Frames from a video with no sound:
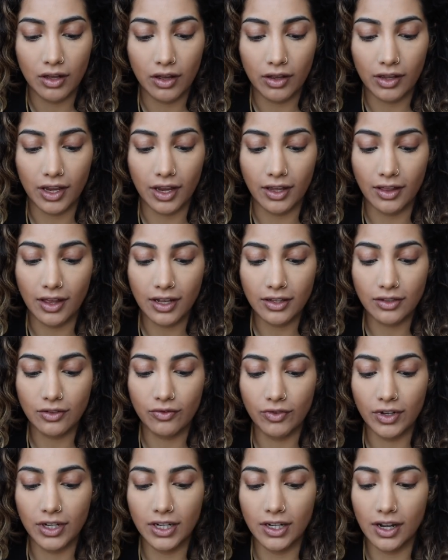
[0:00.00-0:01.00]
Okay, that's a
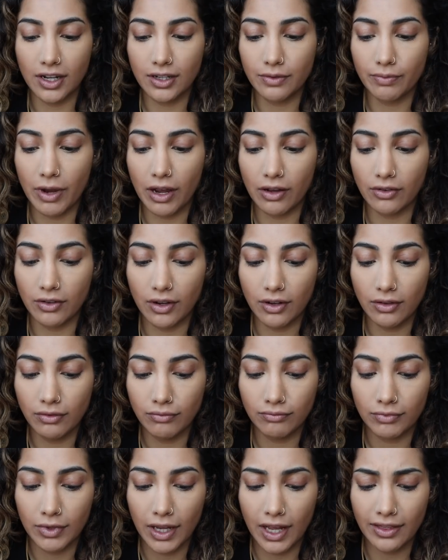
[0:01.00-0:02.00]
really nice powder,
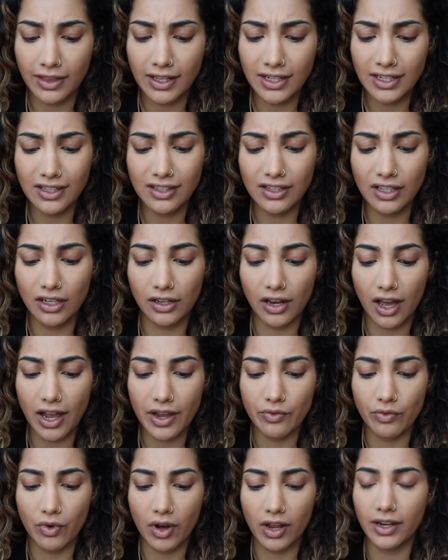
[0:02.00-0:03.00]
and this is the
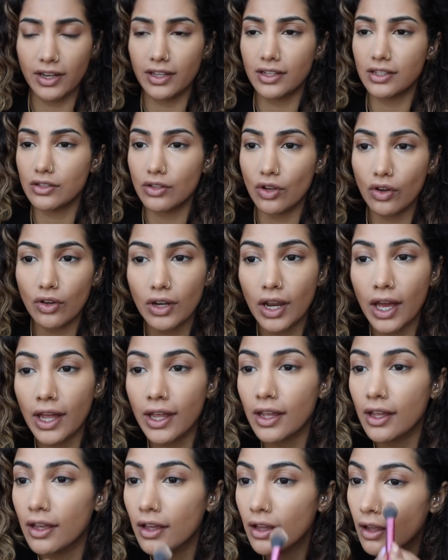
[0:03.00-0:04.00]
light one. It's not
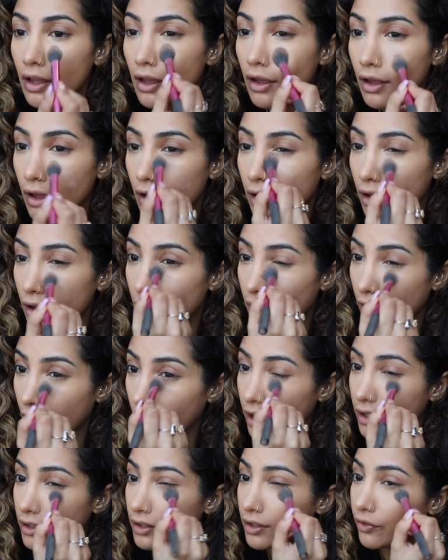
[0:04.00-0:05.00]
like
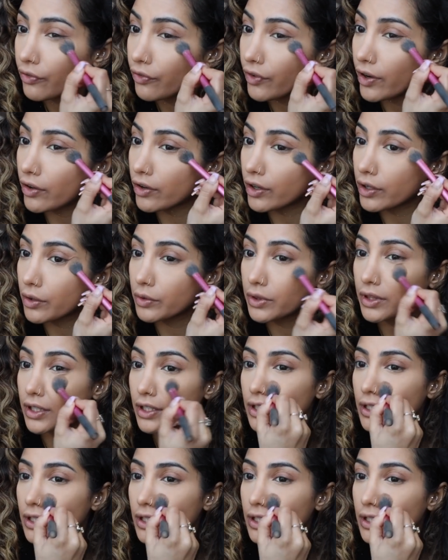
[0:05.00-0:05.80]
interfering with the